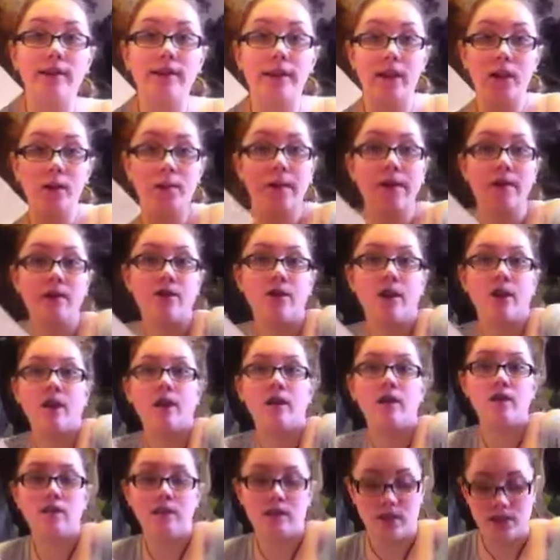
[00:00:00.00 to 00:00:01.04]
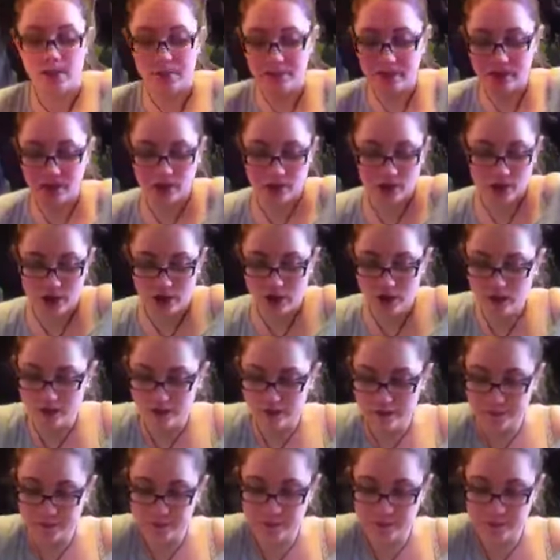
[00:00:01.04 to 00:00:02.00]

take a page out, clip it shut.